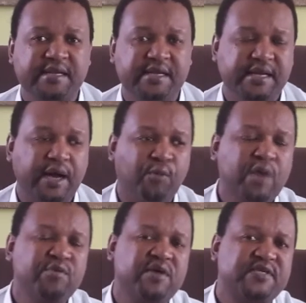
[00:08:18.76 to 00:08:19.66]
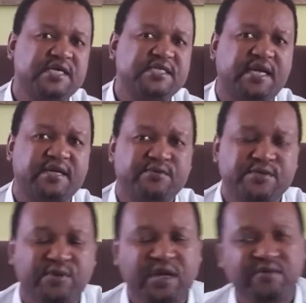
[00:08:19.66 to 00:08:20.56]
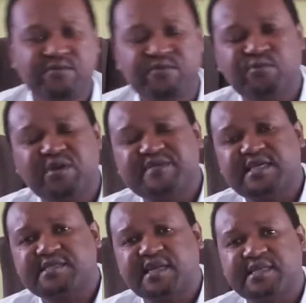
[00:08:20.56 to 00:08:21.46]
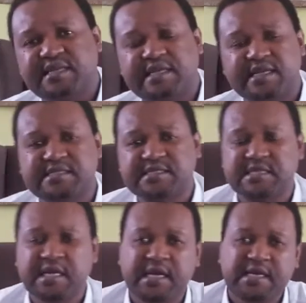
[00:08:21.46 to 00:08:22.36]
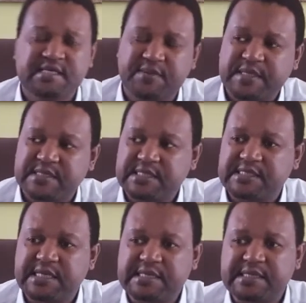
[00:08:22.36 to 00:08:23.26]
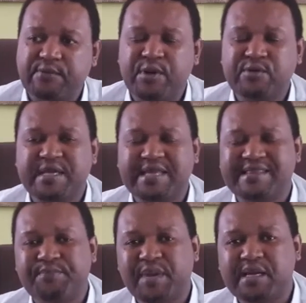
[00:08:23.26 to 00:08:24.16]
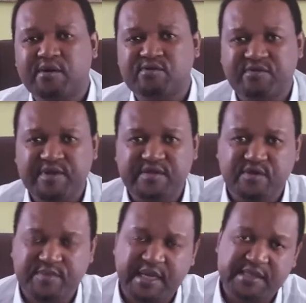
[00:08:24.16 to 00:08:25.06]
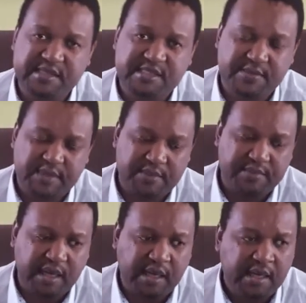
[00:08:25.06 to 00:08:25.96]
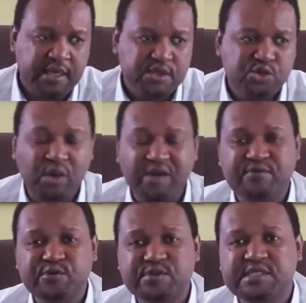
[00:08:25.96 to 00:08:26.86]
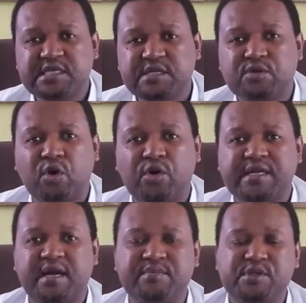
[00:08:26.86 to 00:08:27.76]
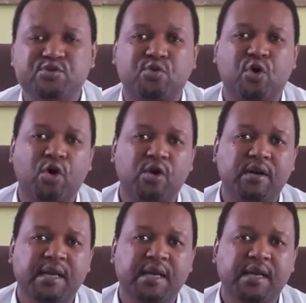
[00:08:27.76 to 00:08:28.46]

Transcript: Now, where we have just where we have just read in Genesis chapter 16, when you get the background of it from Genesis chapter number 12, you see God coming to call